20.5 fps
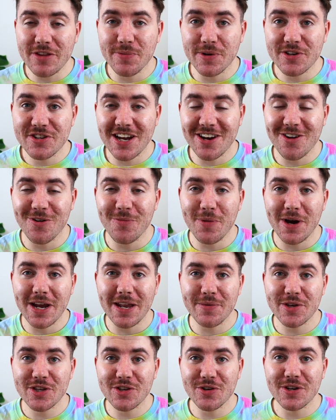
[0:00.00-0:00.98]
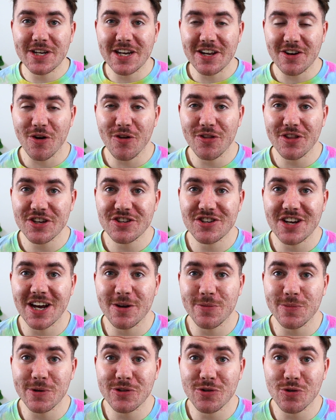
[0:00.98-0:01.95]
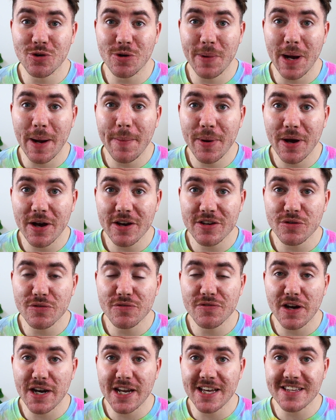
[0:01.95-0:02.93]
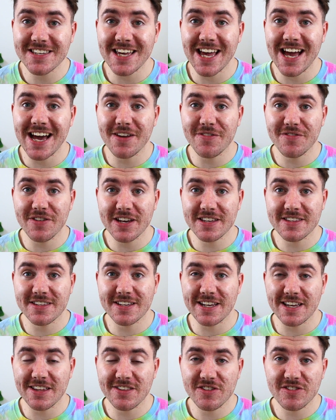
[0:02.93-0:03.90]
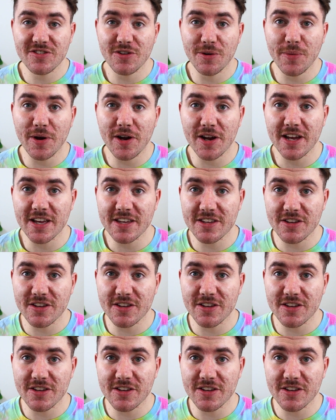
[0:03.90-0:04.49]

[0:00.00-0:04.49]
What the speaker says: to my channel. My name is Euan, and on this channel we talk about personal finance and investing in the stock market.